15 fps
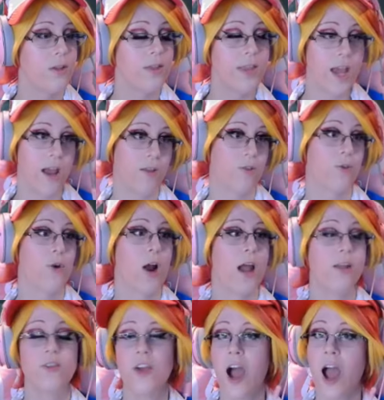That's
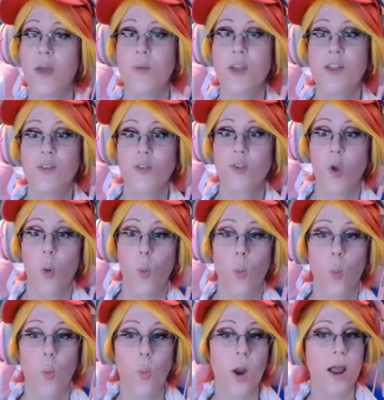right, diamonds
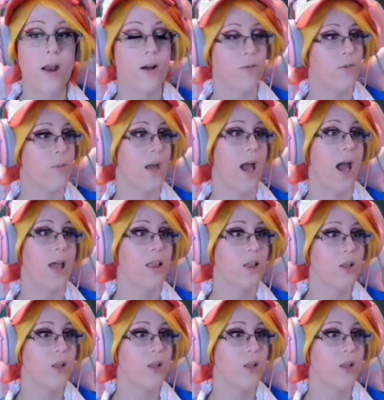right off the bat.